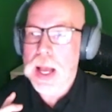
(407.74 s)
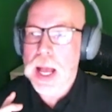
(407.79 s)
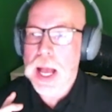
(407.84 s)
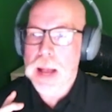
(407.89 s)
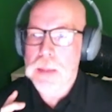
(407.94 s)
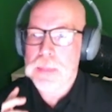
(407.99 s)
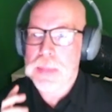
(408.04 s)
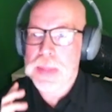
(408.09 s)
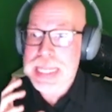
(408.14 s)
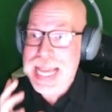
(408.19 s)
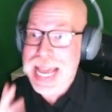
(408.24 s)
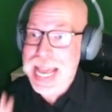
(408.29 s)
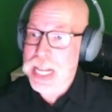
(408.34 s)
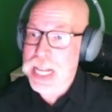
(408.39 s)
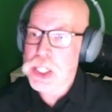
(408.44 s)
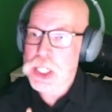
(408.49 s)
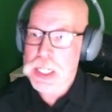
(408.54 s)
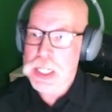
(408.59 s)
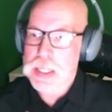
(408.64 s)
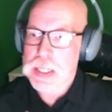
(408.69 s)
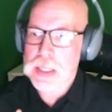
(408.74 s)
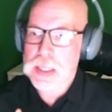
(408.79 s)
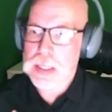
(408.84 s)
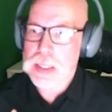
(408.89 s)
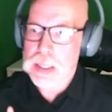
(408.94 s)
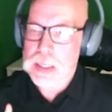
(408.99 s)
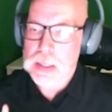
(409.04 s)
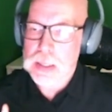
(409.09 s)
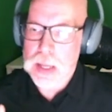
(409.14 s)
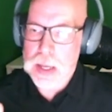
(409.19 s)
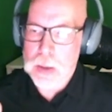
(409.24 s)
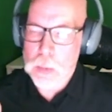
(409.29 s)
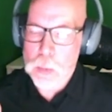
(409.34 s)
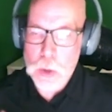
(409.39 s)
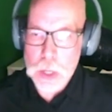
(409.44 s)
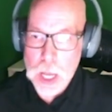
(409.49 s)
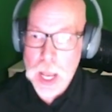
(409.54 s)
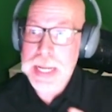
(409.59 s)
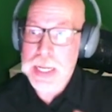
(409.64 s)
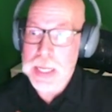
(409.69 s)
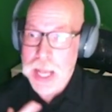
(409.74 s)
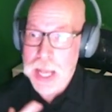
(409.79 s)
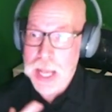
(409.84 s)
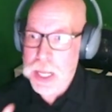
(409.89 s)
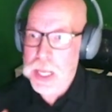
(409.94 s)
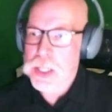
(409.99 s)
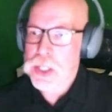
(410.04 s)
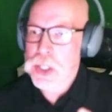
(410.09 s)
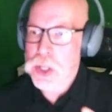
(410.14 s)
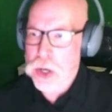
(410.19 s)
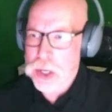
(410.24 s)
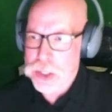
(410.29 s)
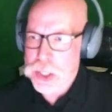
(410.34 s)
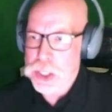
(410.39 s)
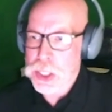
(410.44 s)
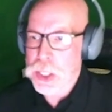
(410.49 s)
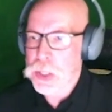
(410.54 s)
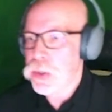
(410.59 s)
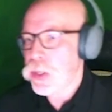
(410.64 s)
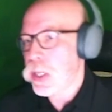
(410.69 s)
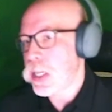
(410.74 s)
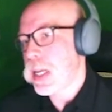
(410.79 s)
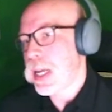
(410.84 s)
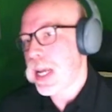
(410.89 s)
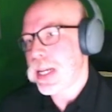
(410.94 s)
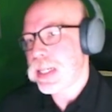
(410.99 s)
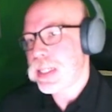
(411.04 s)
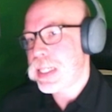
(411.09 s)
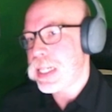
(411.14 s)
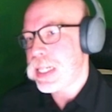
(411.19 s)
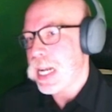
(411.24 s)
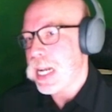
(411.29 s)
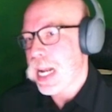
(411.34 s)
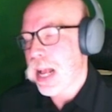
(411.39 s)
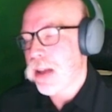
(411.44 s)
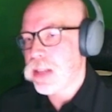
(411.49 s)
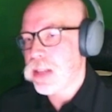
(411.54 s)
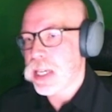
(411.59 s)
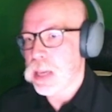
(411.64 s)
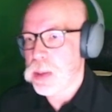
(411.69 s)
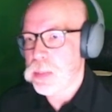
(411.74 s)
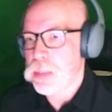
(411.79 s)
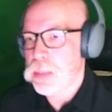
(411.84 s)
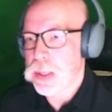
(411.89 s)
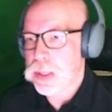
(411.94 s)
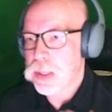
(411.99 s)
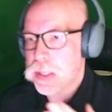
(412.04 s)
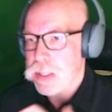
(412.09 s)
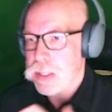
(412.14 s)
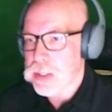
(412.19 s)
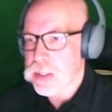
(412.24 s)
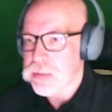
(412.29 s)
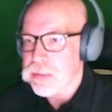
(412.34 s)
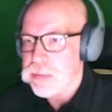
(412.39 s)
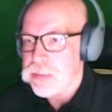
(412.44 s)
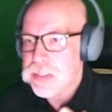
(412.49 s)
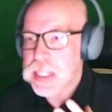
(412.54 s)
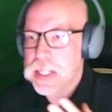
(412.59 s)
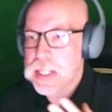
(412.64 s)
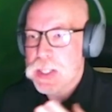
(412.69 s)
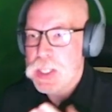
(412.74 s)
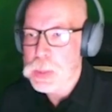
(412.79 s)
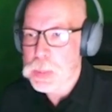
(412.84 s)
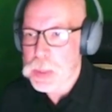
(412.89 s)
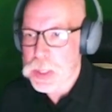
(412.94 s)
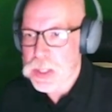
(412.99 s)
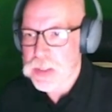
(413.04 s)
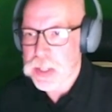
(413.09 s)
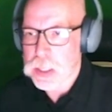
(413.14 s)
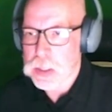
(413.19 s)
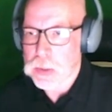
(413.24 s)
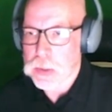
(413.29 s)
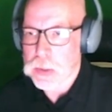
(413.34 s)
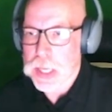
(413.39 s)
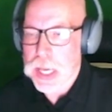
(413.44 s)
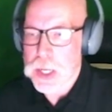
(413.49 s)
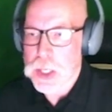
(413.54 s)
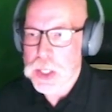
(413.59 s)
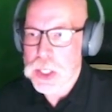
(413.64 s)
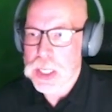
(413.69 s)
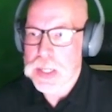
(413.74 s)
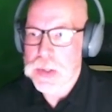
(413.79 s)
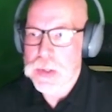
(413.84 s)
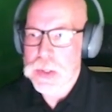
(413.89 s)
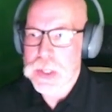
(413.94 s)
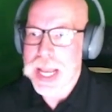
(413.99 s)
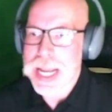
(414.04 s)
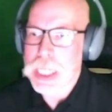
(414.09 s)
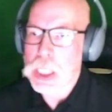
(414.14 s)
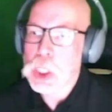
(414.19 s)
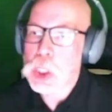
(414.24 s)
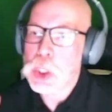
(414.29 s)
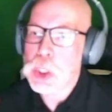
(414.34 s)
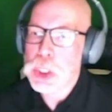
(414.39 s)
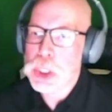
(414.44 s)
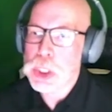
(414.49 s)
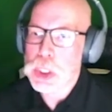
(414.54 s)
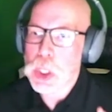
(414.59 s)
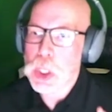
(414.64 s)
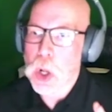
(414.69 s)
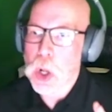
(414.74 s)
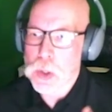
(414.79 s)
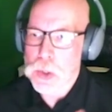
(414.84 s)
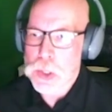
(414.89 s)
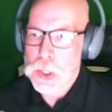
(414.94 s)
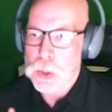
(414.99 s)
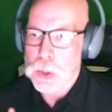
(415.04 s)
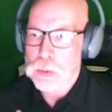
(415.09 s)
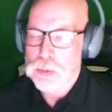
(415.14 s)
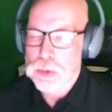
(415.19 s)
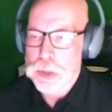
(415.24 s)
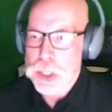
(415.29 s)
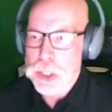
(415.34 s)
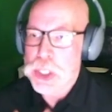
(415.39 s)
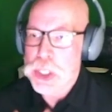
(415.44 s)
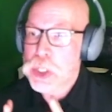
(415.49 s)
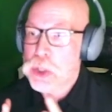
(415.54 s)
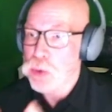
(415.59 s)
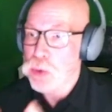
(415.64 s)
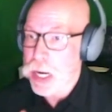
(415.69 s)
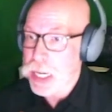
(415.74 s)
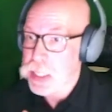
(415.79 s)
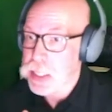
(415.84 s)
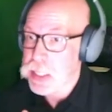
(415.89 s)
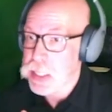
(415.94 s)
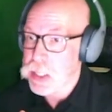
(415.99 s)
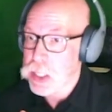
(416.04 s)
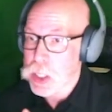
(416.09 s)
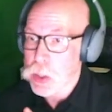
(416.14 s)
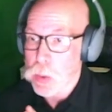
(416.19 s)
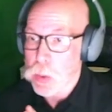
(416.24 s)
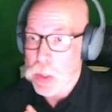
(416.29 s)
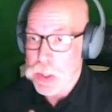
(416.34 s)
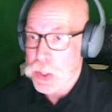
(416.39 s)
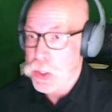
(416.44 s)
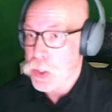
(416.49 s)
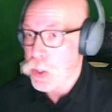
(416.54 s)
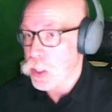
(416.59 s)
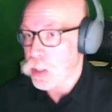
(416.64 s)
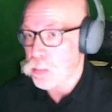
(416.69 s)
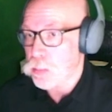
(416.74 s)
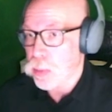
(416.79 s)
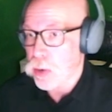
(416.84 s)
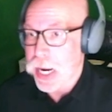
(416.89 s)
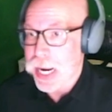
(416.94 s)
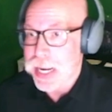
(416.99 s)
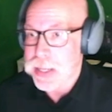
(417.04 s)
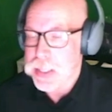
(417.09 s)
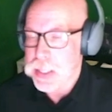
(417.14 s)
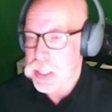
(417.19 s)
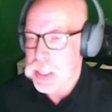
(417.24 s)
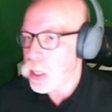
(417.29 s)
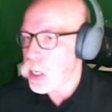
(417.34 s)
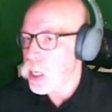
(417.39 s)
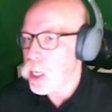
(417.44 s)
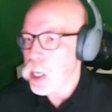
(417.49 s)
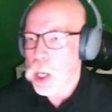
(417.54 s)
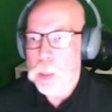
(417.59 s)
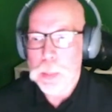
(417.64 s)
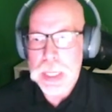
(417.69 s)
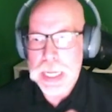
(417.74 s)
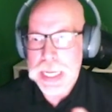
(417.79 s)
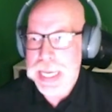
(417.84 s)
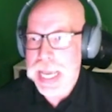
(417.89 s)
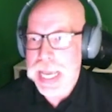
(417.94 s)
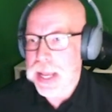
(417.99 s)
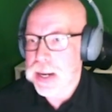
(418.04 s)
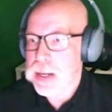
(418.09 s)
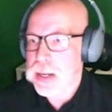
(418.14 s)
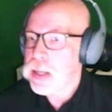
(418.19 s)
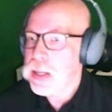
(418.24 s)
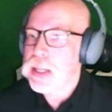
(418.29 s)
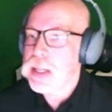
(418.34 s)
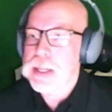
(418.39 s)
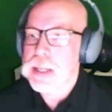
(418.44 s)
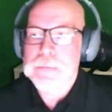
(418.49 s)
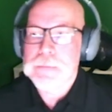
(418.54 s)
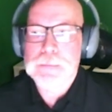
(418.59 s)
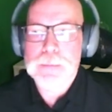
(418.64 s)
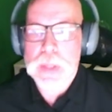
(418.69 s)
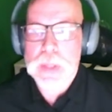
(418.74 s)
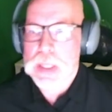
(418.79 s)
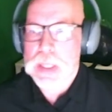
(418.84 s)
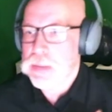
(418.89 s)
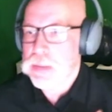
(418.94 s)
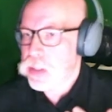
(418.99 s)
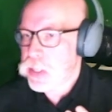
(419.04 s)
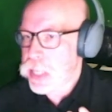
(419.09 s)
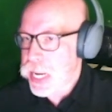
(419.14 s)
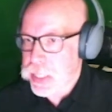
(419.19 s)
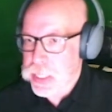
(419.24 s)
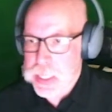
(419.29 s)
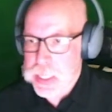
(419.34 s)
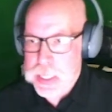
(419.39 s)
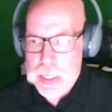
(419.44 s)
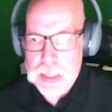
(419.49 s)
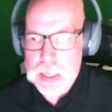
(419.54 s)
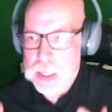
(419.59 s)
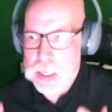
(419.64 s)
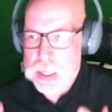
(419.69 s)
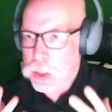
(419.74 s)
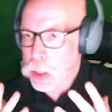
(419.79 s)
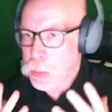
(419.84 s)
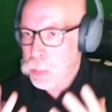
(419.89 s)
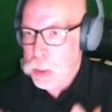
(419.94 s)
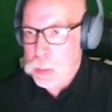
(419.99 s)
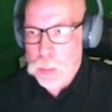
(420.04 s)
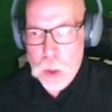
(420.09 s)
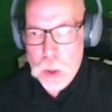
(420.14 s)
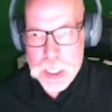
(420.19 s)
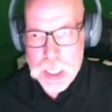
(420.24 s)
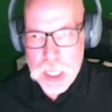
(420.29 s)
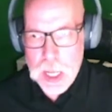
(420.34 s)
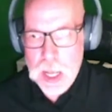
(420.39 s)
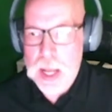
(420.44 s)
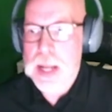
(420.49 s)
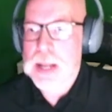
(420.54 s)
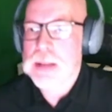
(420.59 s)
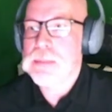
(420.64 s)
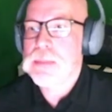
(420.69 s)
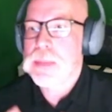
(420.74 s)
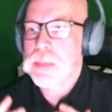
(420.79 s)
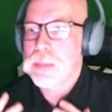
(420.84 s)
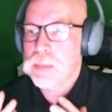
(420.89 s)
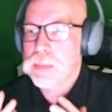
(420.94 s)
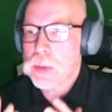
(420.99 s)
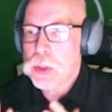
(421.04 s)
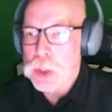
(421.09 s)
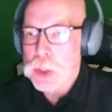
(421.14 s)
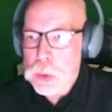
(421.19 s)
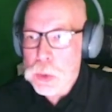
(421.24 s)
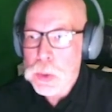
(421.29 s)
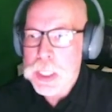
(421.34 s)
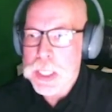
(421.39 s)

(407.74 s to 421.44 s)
the engine, when I kind of started to tune it, it didn't have the capability to feed it specific locations. I couldn't also restrict it to a certain brand. But again, takes a little bit more time. You can